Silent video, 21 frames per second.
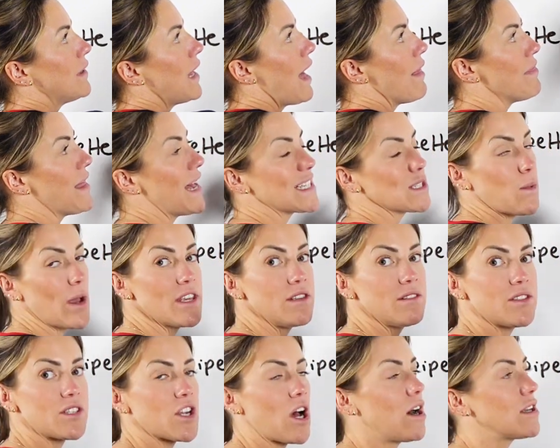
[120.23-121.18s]
and that's where you
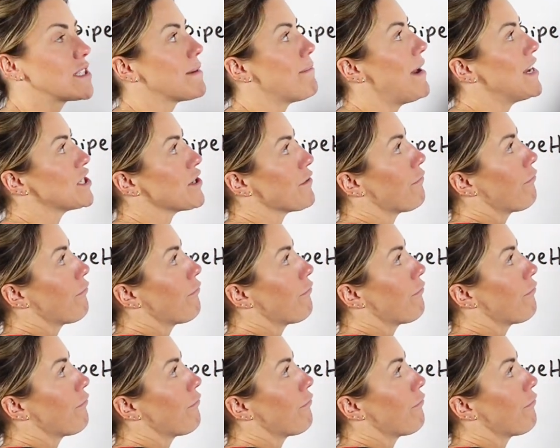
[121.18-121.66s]
start to measure